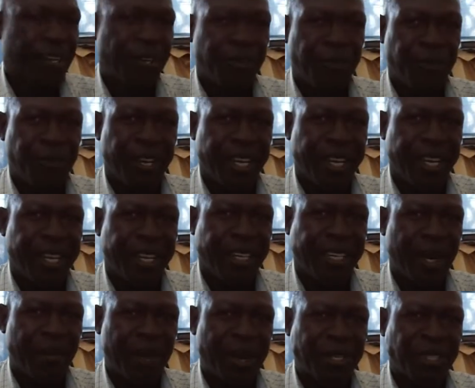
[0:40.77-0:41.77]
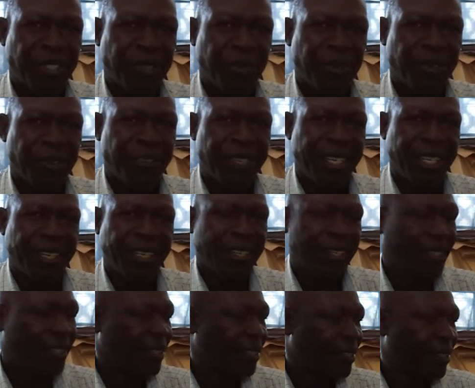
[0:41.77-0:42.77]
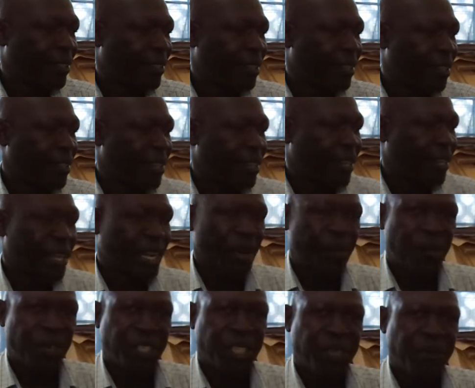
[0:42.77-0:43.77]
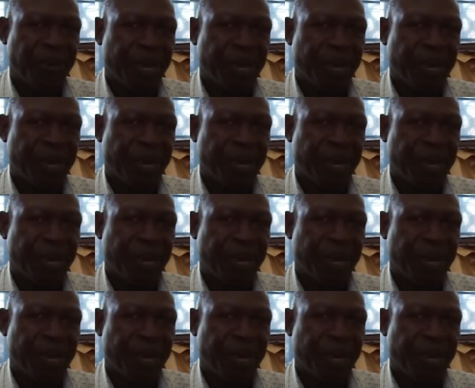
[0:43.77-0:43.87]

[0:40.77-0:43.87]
training in capacity building, laboratory